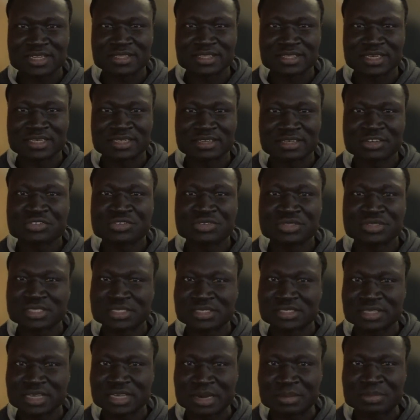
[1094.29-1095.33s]
that
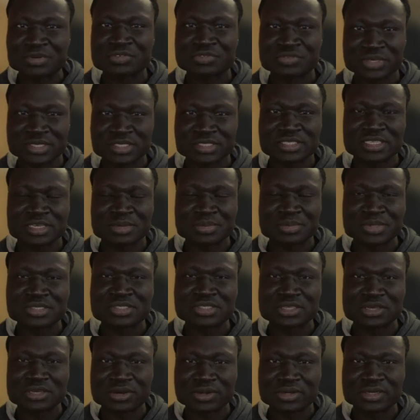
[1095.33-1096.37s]
refugees have to face every
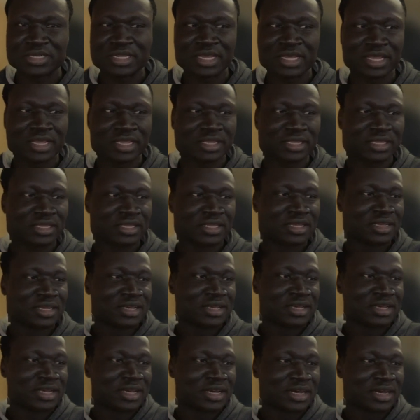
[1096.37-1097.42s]
single day.
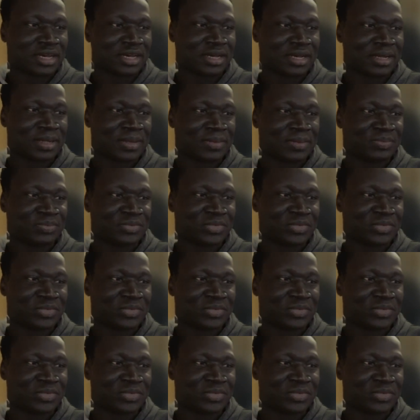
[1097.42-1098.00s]
I